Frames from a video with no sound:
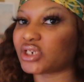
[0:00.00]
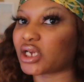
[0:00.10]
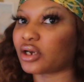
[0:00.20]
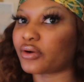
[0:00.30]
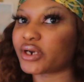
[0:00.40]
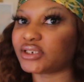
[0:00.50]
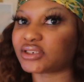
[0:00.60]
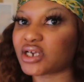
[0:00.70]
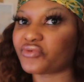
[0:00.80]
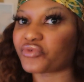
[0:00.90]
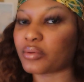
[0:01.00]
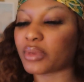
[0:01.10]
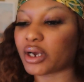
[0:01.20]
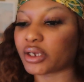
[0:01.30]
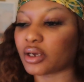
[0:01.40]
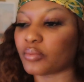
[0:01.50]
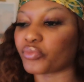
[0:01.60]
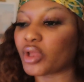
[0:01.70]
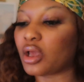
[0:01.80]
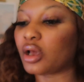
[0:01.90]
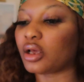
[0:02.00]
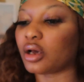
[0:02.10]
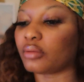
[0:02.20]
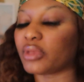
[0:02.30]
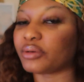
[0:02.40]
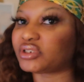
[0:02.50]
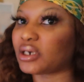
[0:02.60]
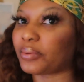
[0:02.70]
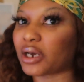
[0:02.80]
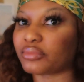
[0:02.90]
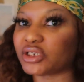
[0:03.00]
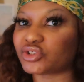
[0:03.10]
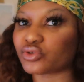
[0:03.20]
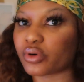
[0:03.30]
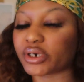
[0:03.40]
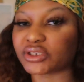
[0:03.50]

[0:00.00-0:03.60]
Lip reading: like I already said, from my empty apartment tour.